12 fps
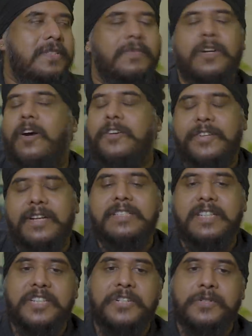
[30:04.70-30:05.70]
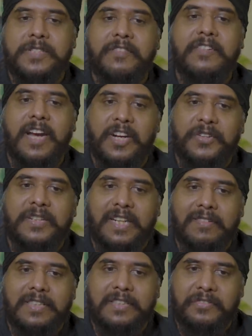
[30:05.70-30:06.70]
some contrast issues that we had to
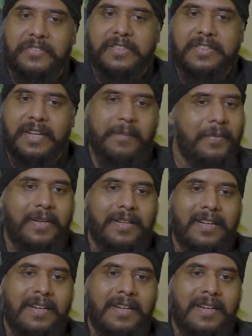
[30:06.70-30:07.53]
deal with the first time. But